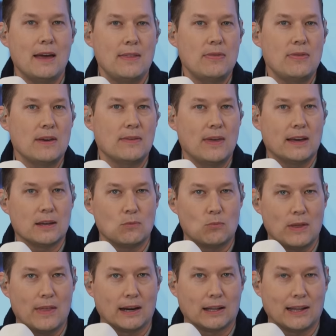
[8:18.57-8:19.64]
And they think they can
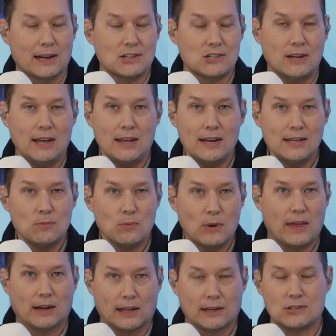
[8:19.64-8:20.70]
win that election. And they did win
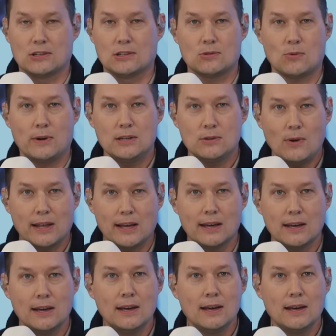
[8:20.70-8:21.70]
that election in 2020.